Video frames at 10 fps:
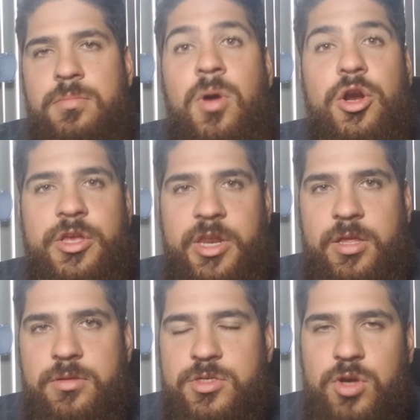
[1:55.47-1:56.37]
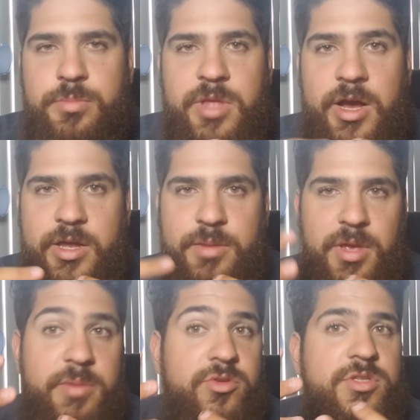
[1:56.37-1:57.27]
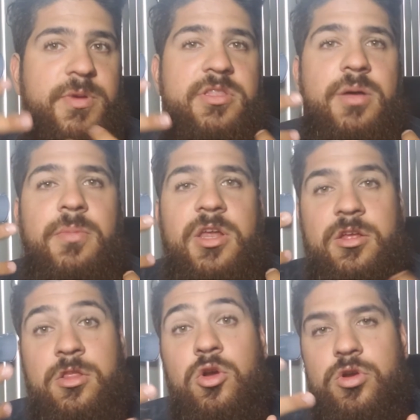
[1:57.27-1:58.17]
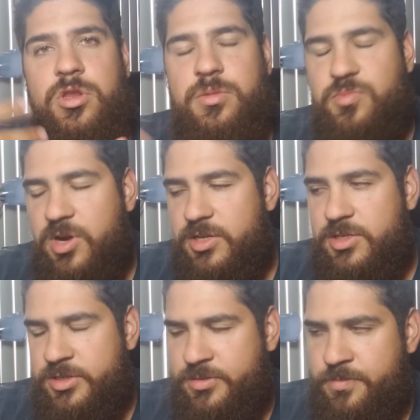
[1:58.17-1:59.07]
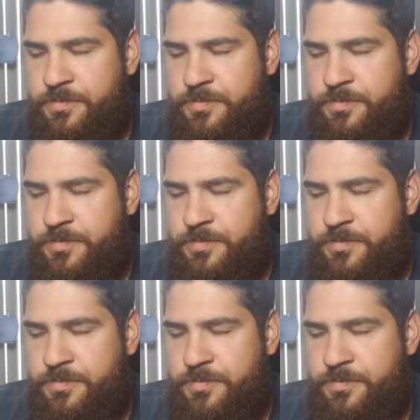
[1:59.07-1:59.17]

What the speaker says: marketing. So I'm not going to be able to spend that money learning the process.